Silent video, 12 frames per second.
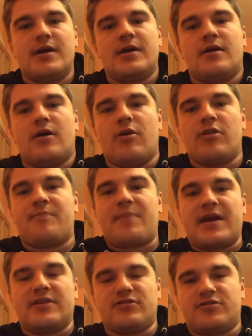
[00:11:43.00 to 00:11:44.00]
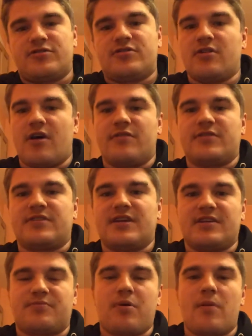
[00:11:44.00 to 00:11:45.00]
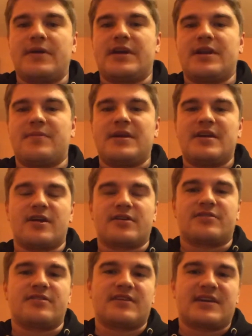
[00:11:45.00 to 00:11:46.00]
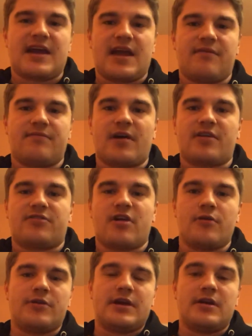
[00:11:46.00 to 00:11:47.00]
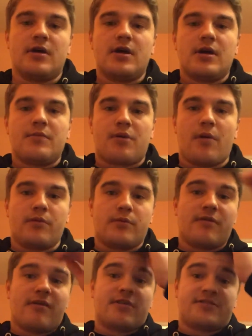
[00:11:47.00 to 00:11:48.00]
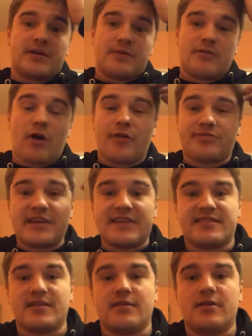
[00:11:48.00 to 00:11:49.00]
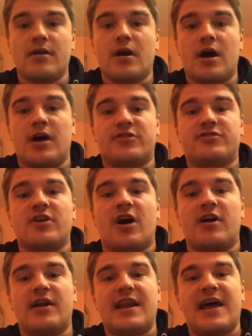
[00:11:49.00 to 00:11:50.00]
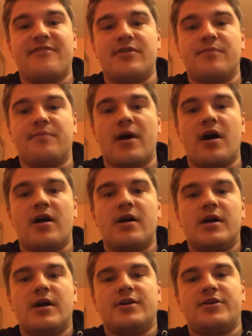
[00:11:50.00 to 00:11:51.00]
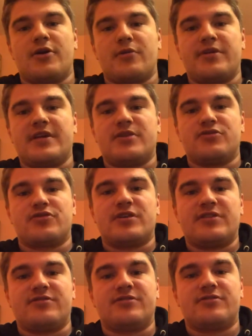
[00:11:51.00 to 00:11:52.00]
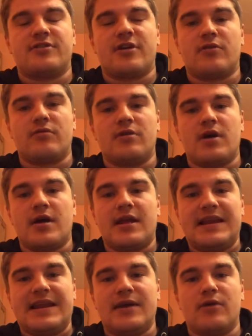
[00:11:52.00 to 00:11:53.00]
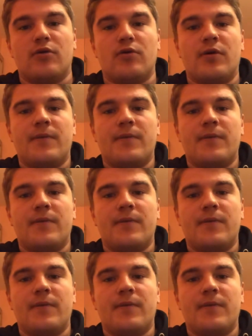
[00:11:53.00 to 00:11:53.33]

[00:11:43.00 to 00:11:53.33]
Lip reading: On the bench, obviously, it's probably going to be youngsters again. That's the only problem with our team. We've got a decent start on 11, but, you know, with the injuries, you know, Little,